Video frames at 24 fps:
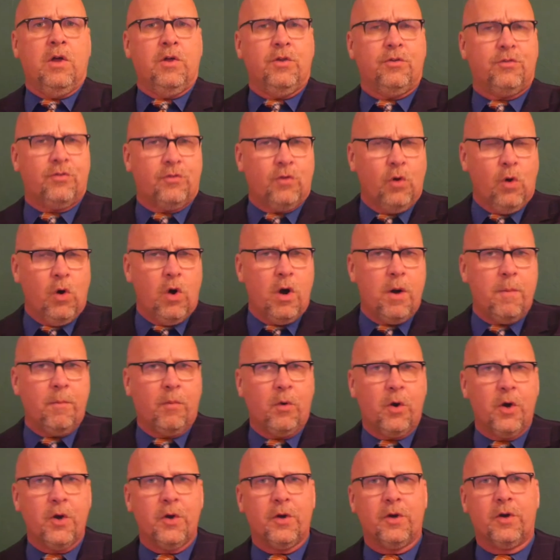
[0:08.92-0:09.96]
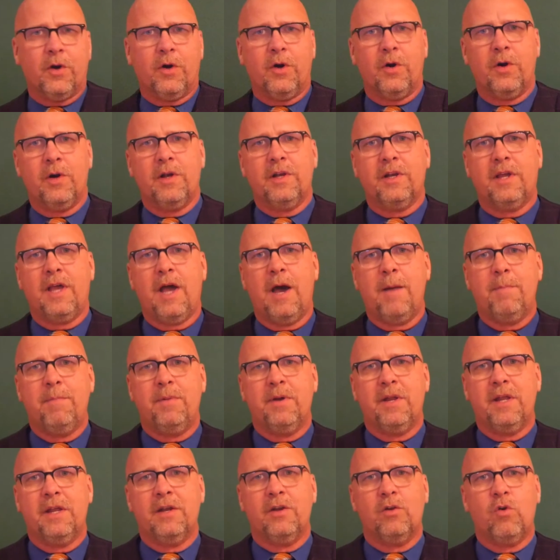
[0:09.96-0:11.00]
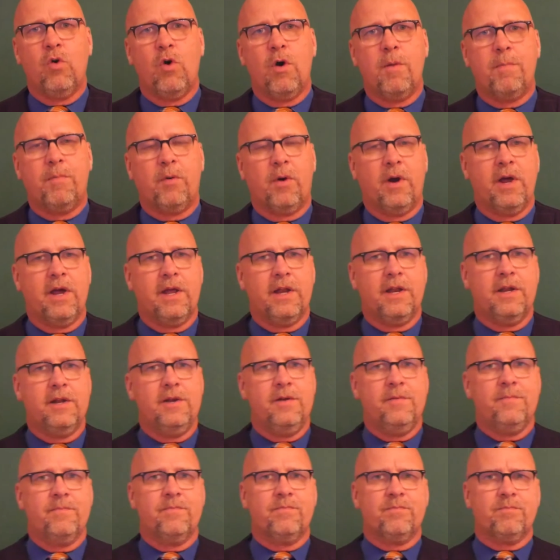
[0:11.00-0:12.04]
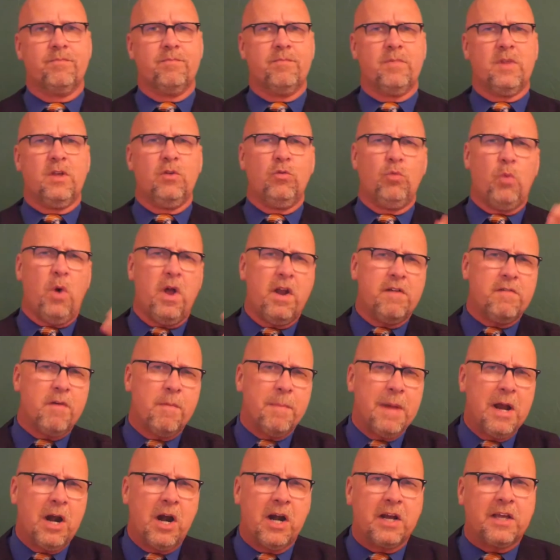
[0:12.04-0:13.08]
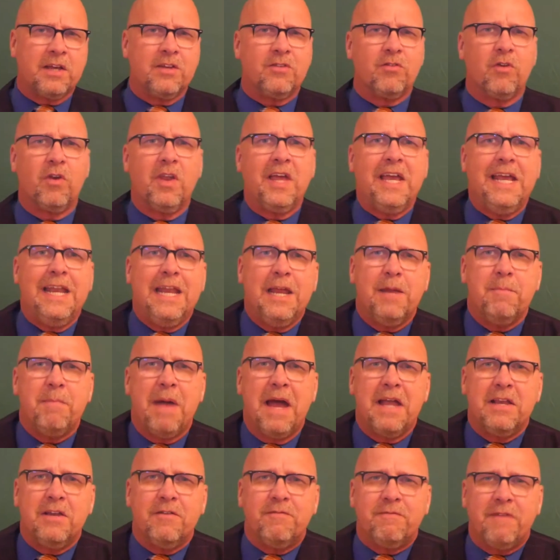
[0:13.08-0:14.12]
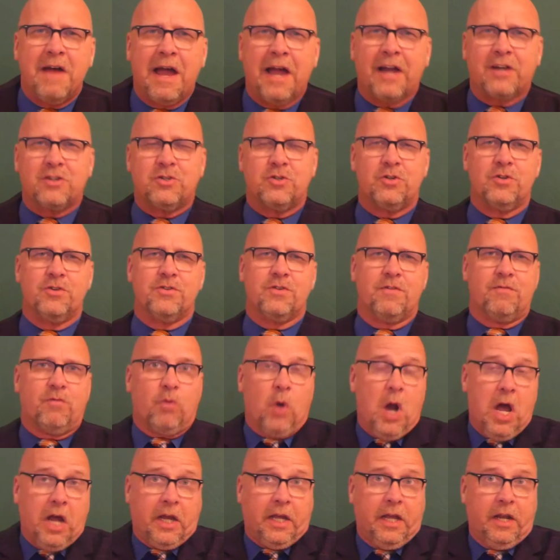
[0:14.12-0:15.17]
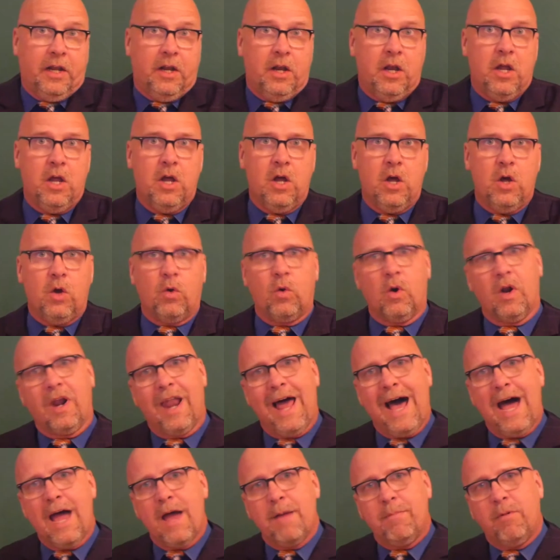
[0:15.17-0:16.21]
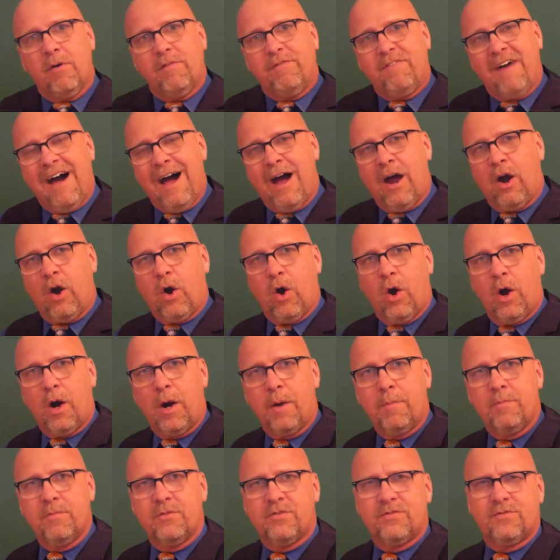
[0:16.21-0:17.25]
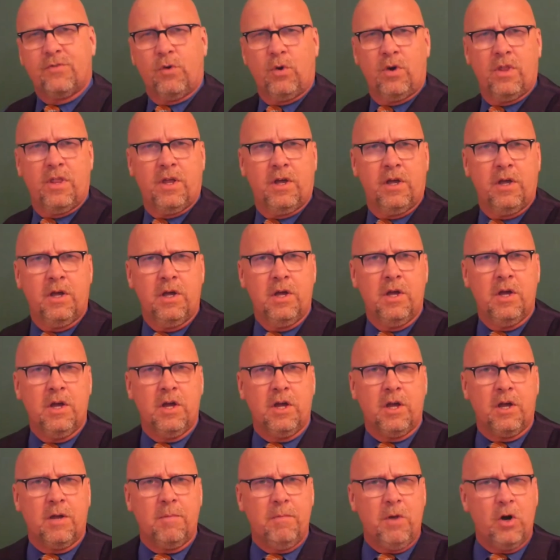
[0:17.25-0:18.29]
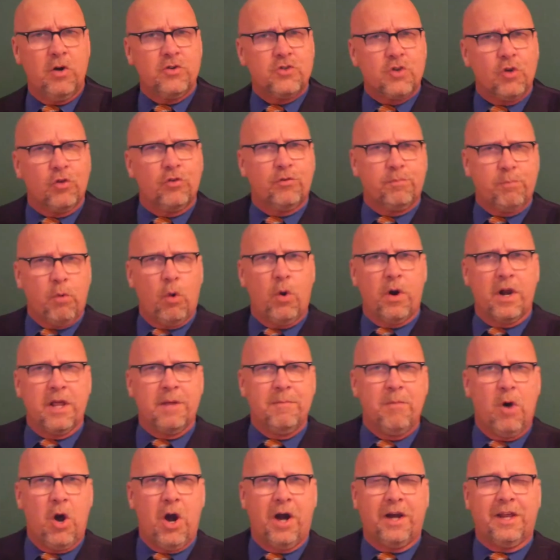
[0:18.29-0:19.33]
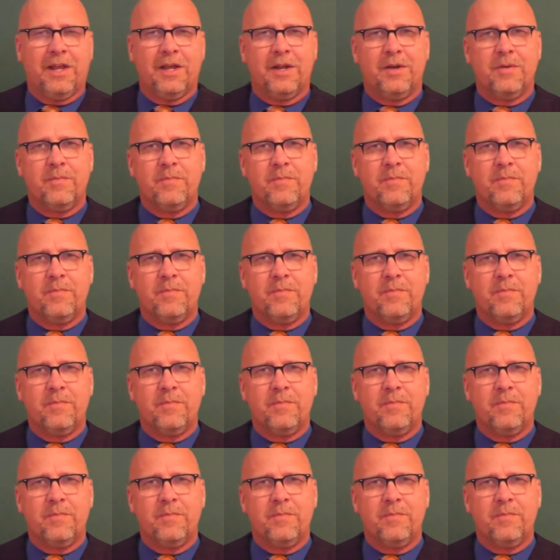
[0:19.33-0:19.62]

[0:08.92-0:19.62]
STURM-RUGER Company Incorporated is one of America's leading manufacturers of rugged, reliable firearms for the commercial sporting market.